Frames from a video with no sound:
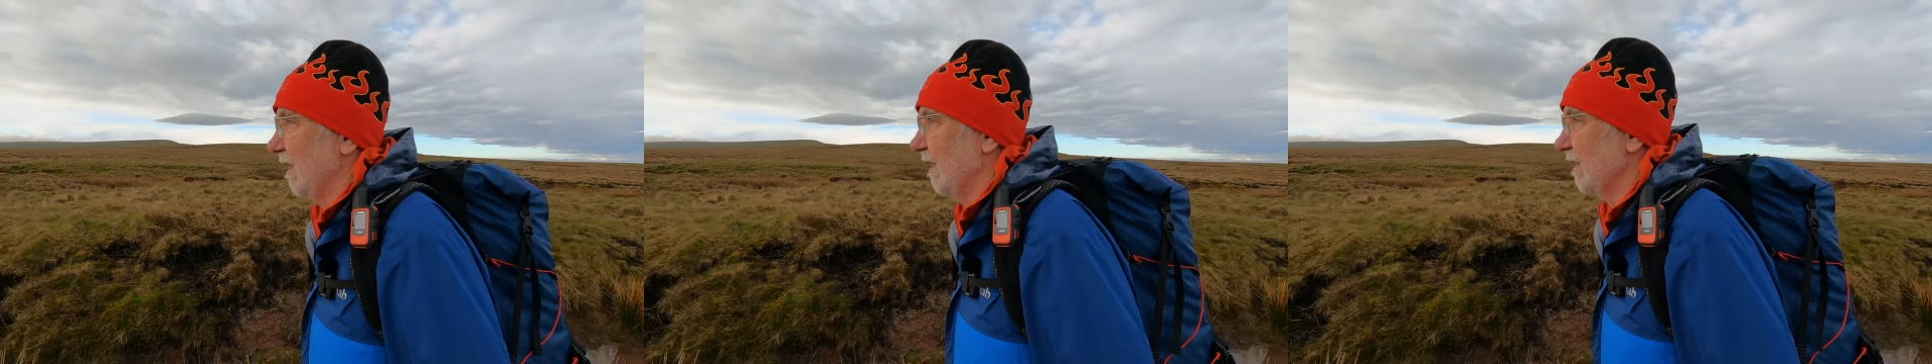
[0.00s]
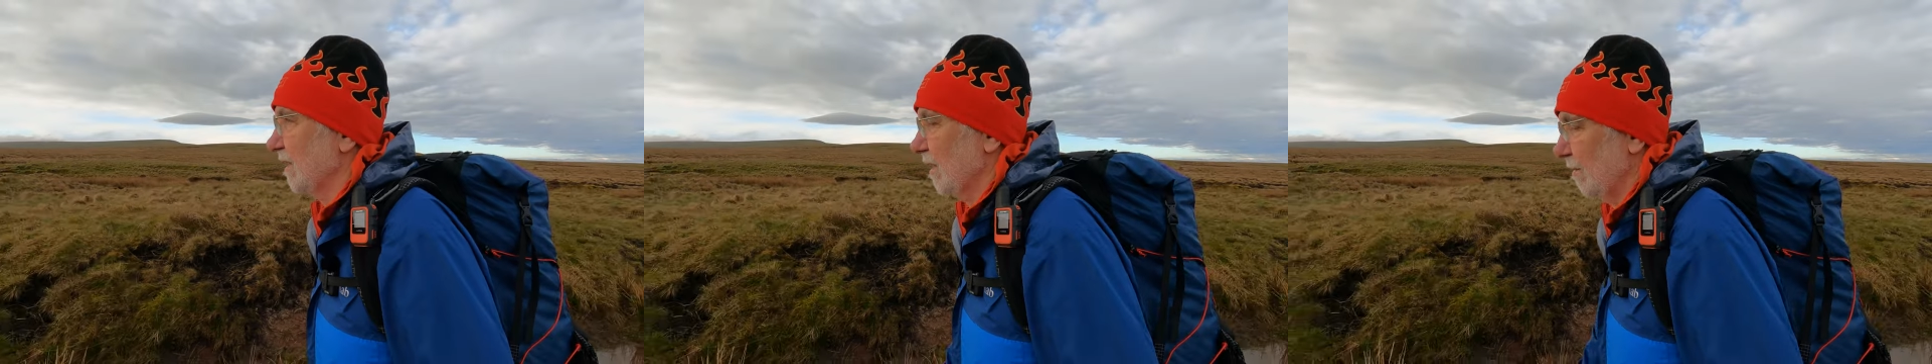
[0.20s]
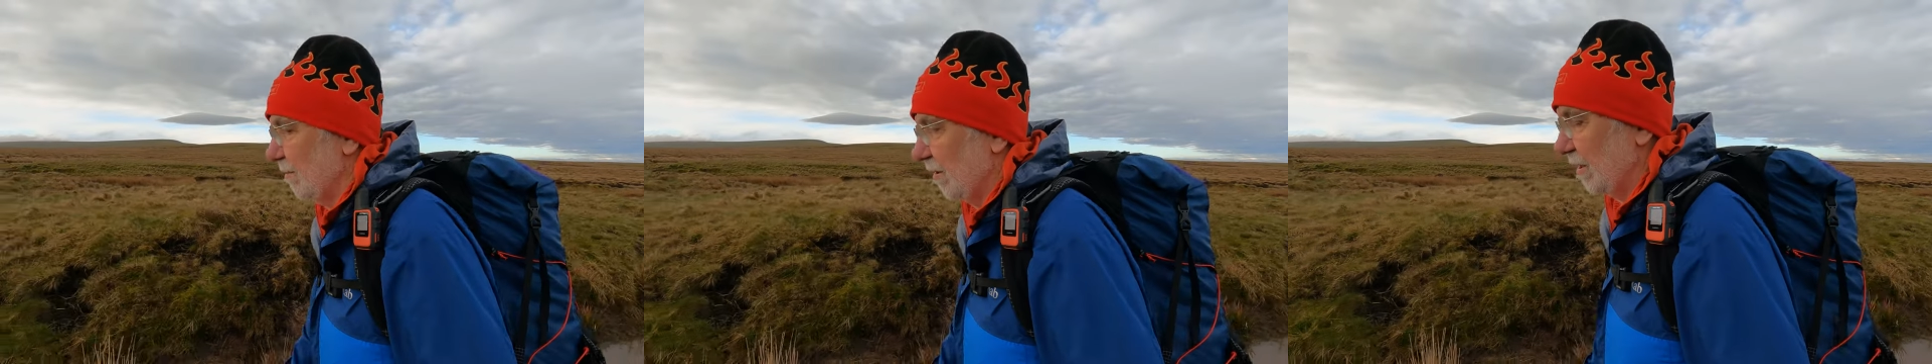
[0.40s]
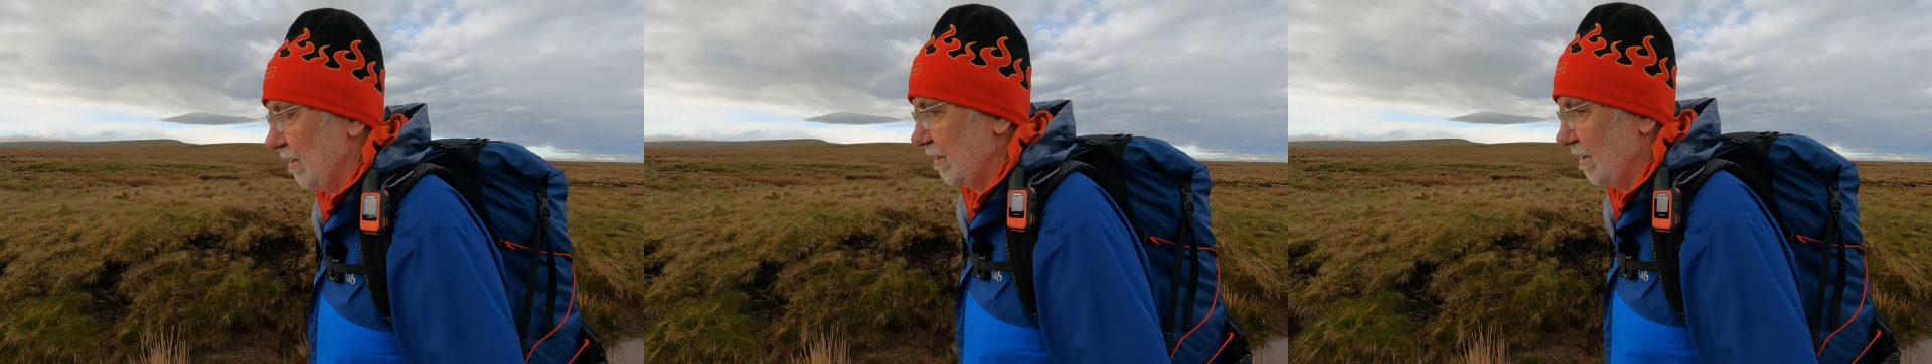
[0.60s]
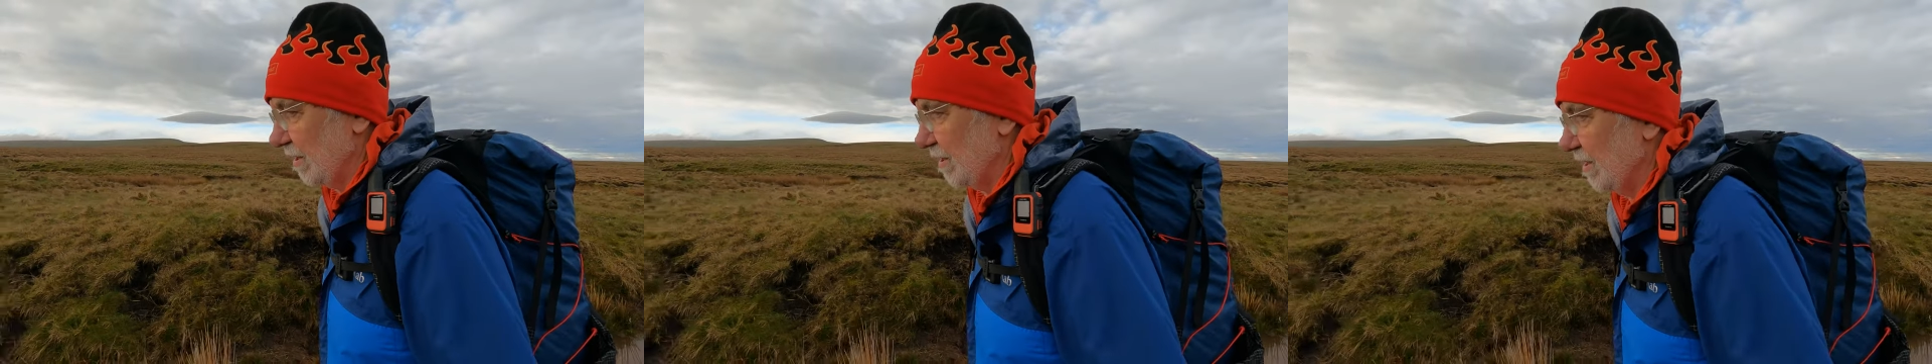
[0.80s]
the last couple of
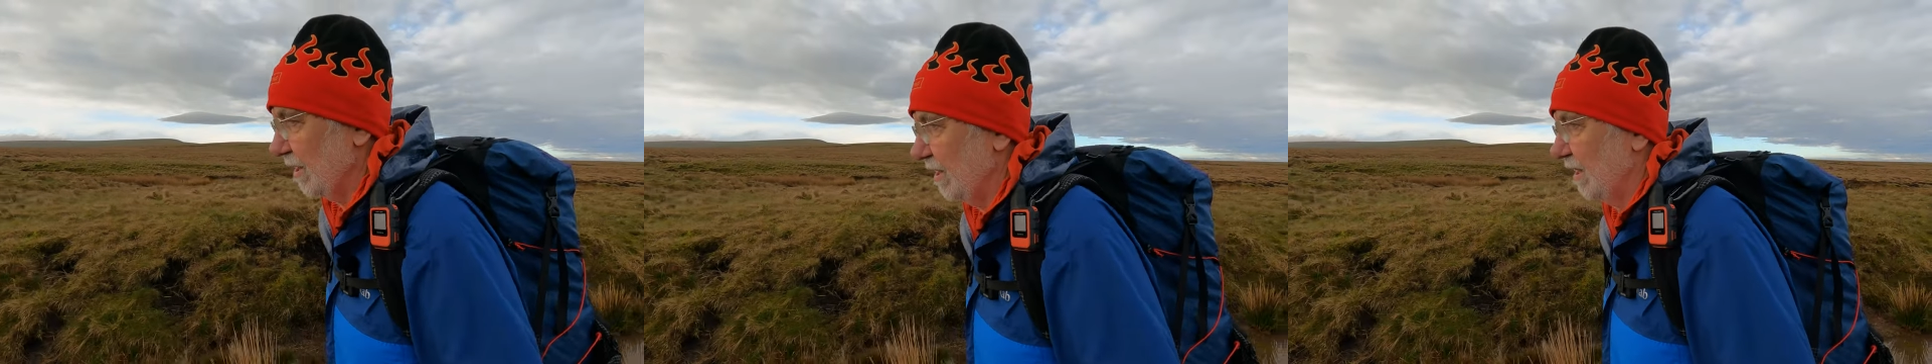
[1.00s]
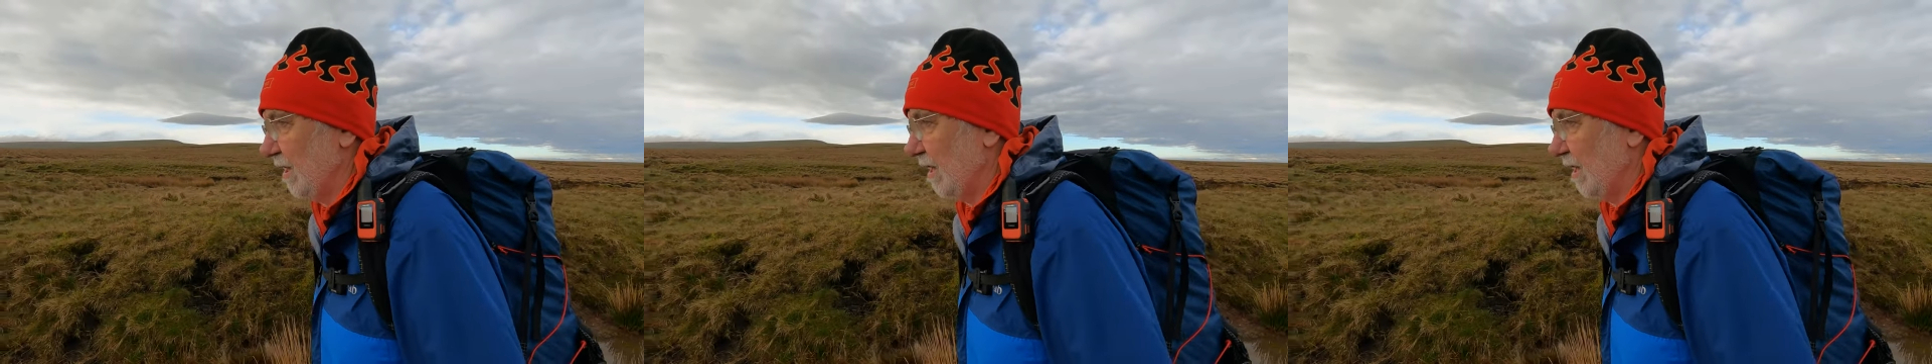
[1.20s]
years,